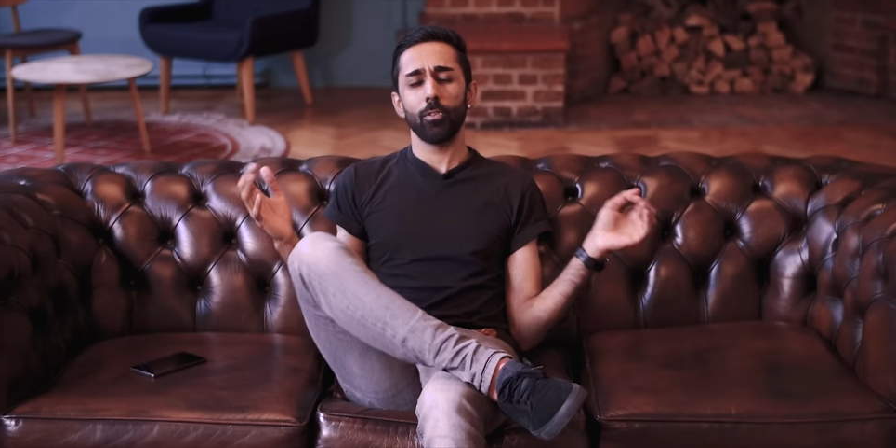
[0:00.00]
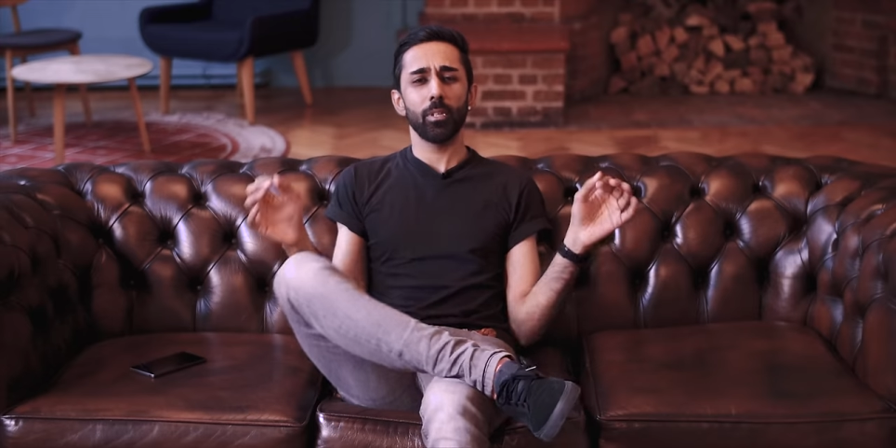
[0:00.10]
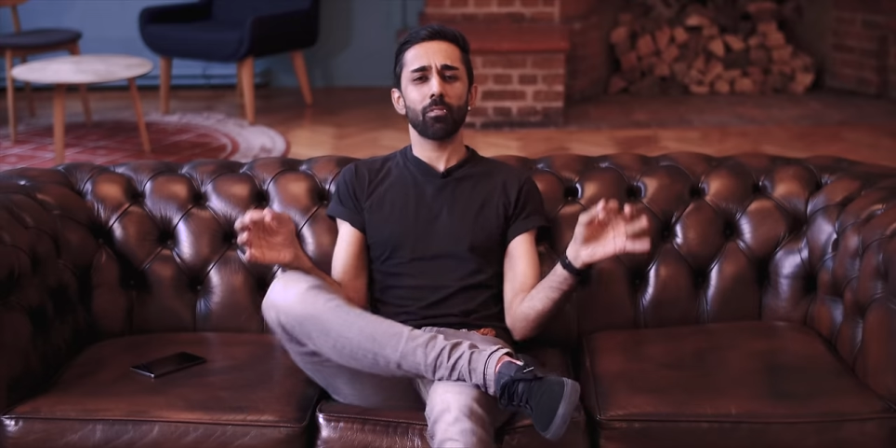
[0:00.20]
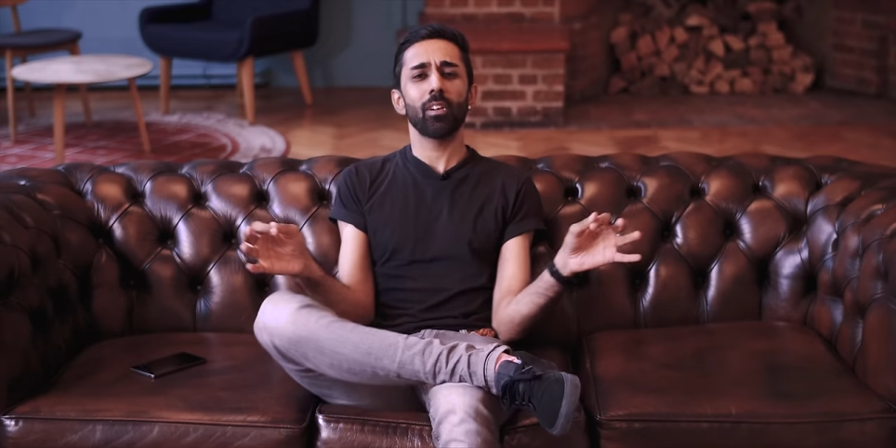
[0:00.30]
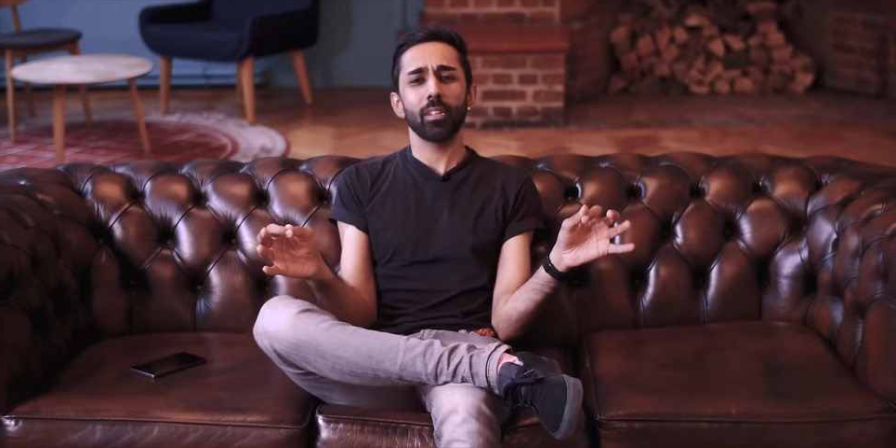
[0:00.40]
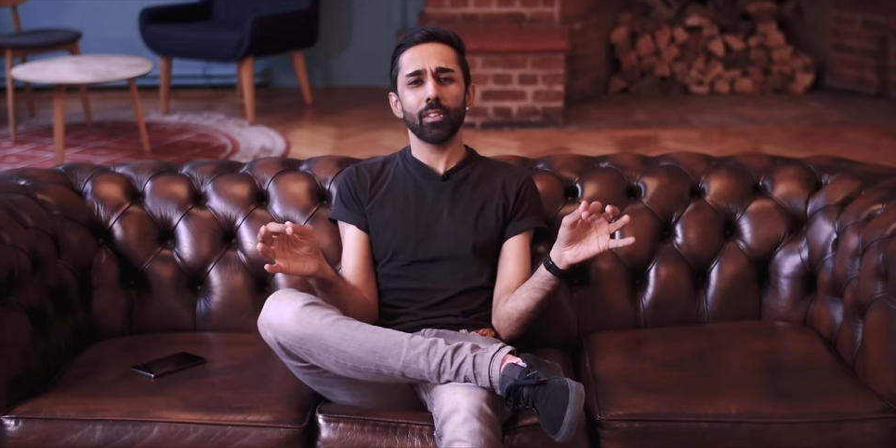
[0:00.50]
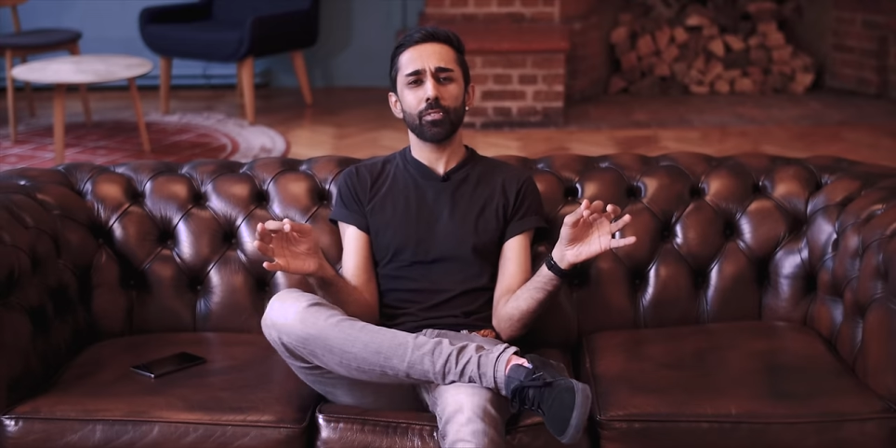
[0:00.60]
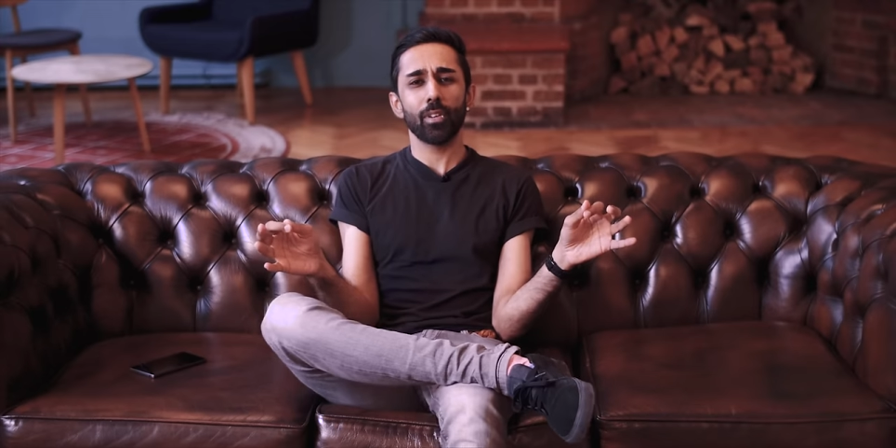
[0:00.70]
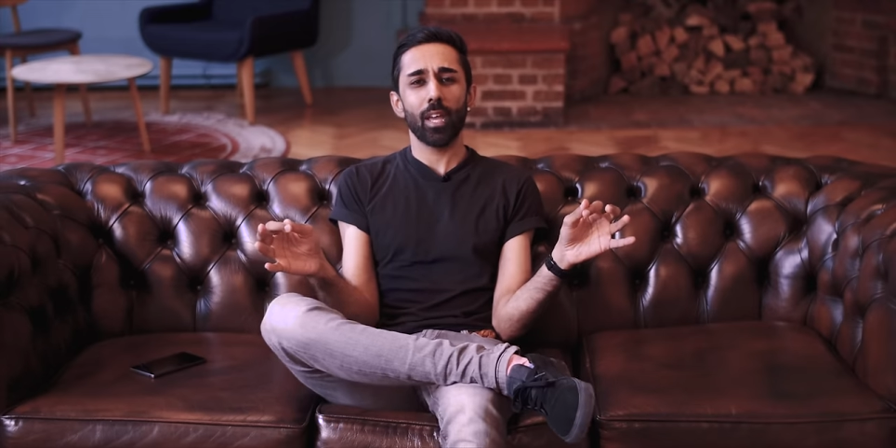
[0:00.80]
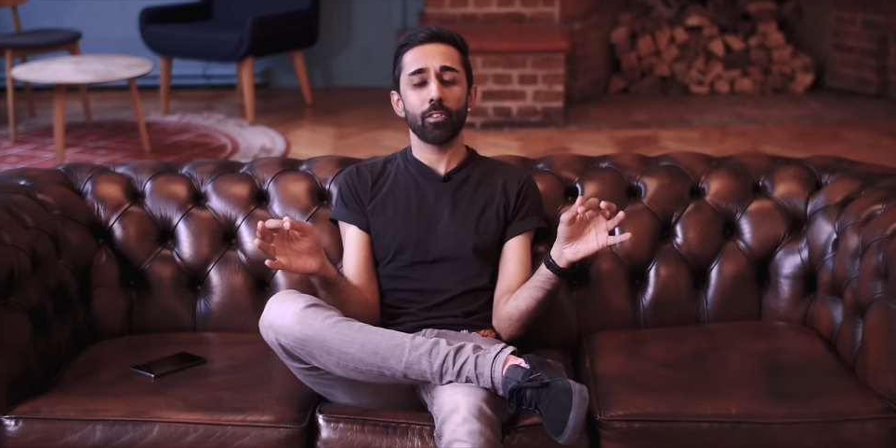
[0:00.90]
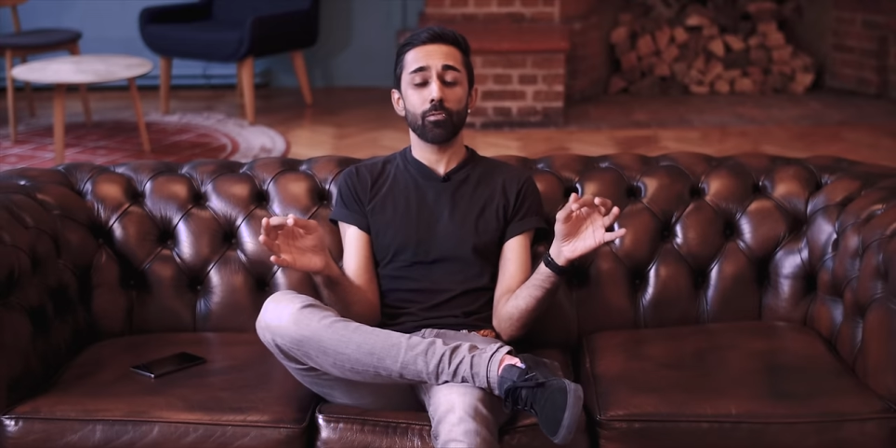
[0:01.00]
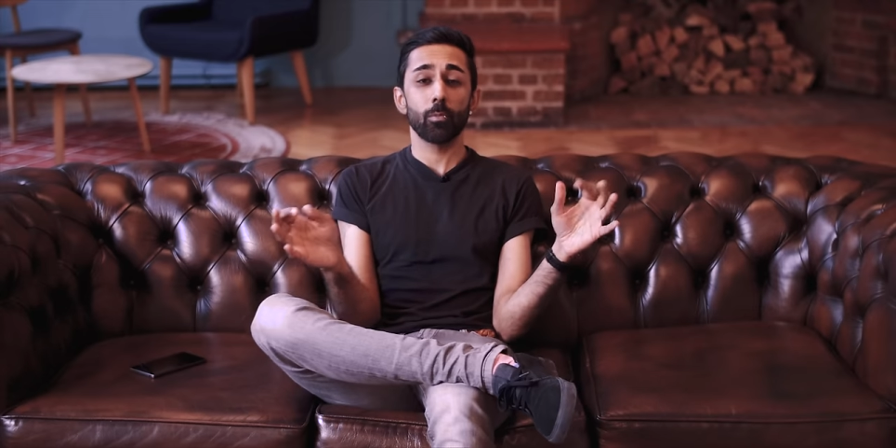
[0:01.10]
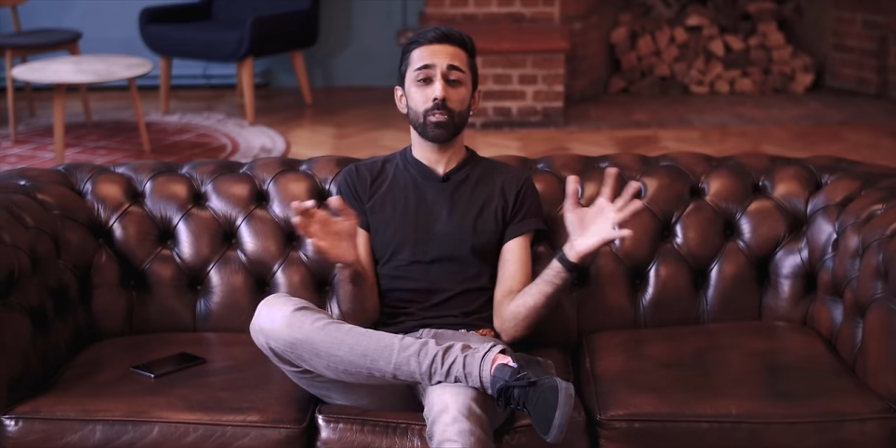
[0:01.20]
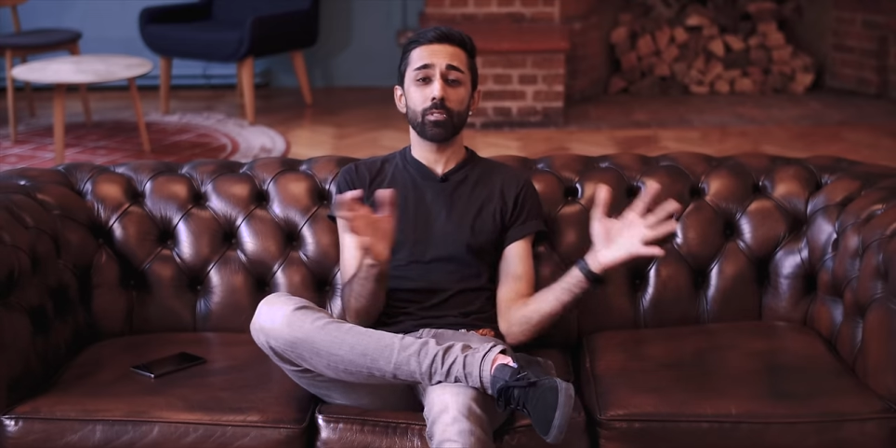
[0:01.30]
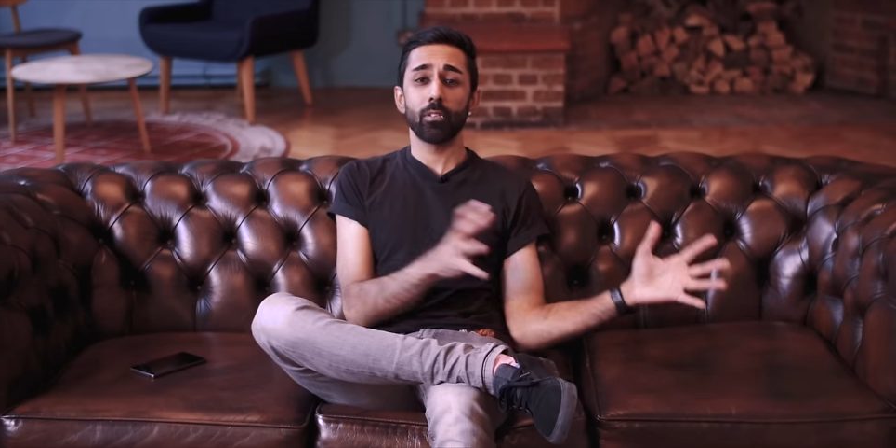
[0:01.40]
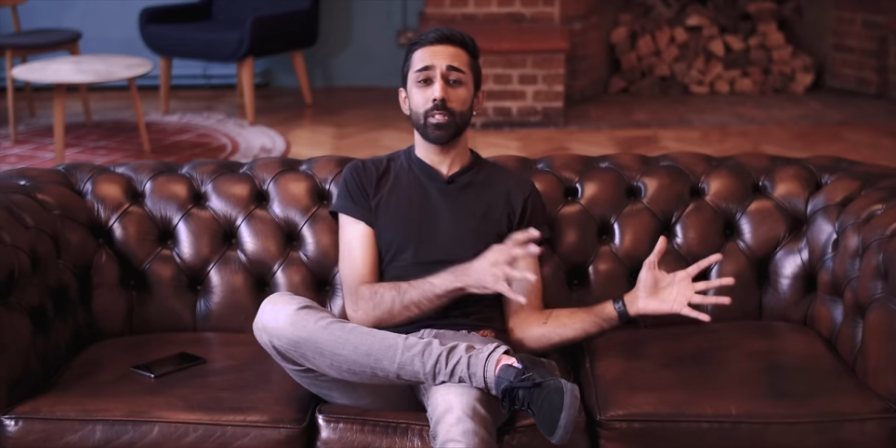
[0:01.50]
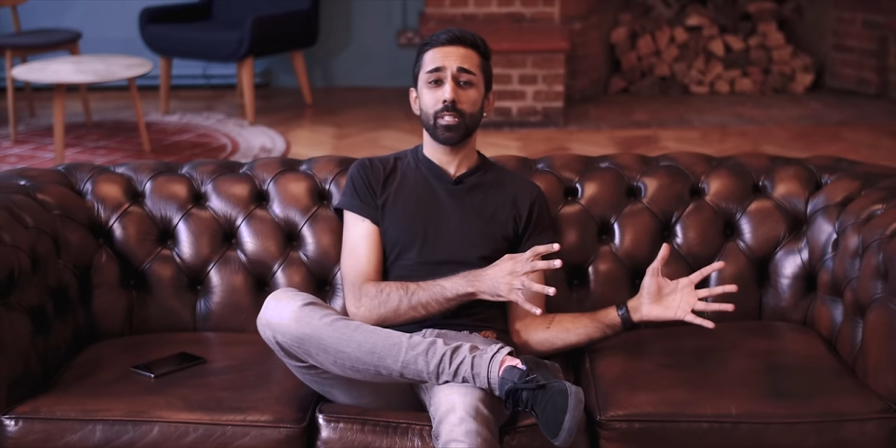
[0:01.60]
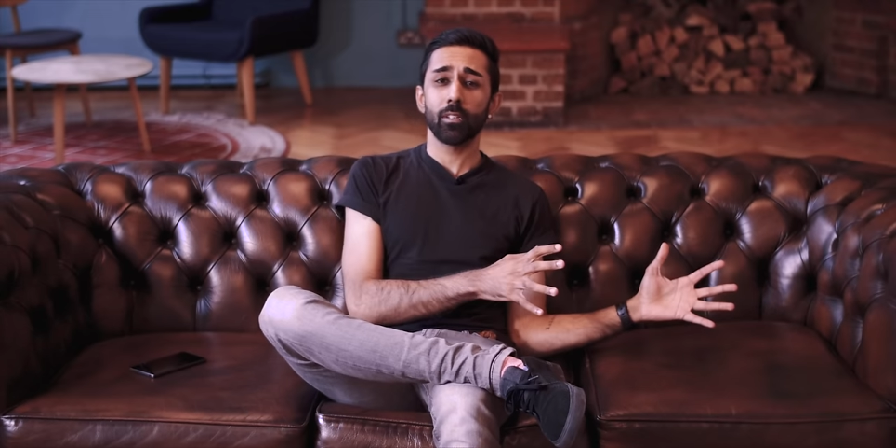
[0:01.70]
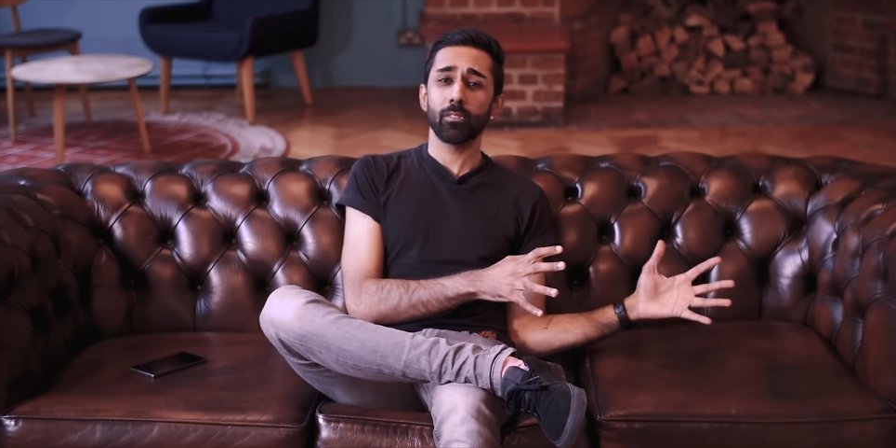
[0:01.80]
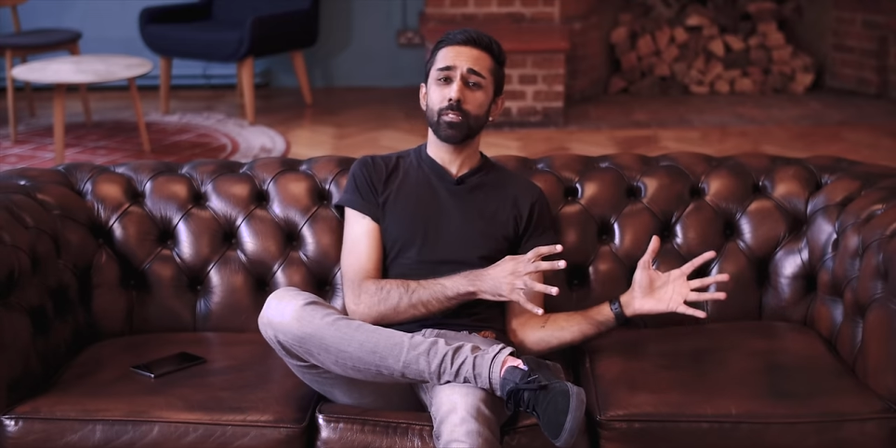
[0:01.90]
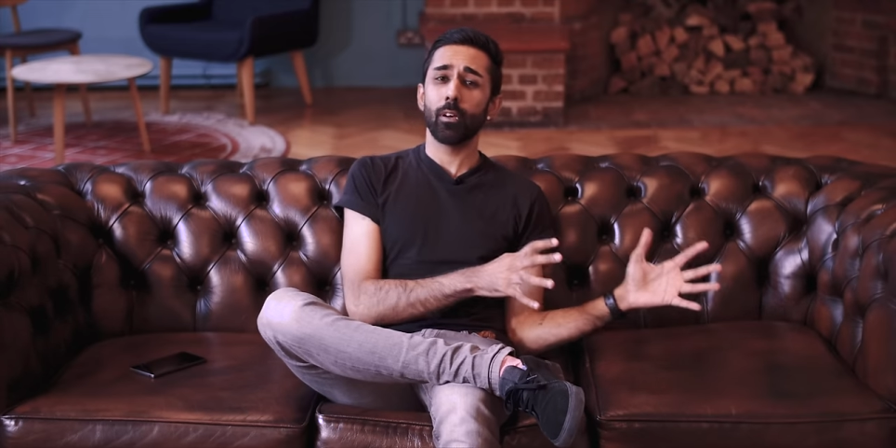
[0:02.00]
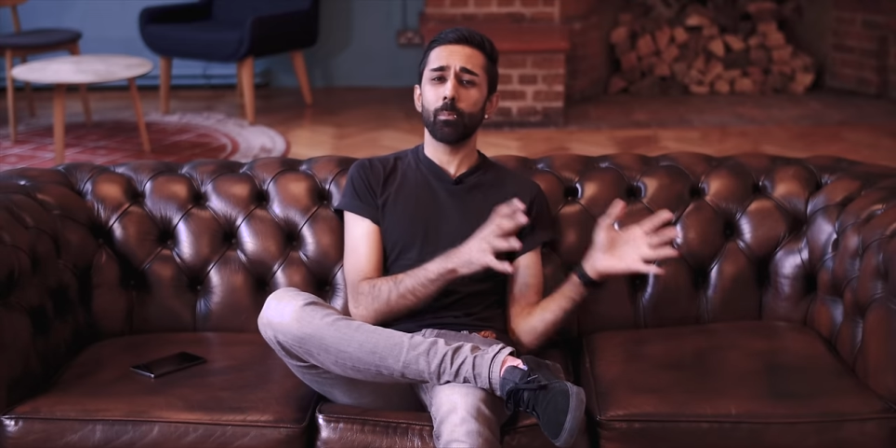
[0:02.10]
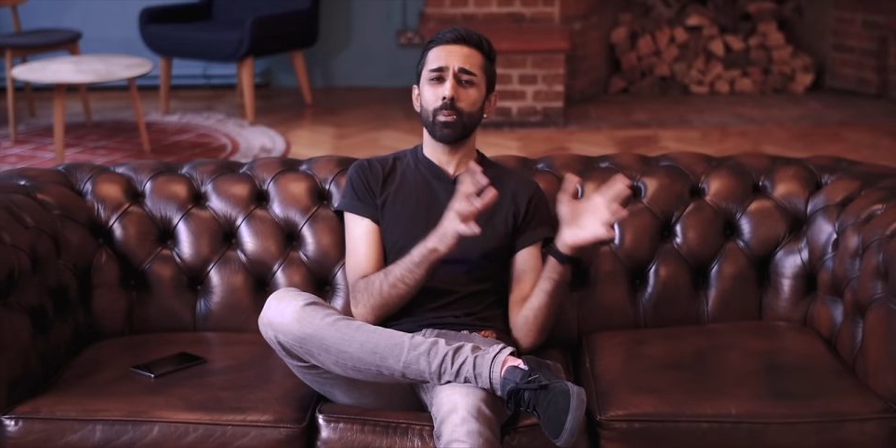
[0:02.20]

You'll be running this on Android with Sony skin on top,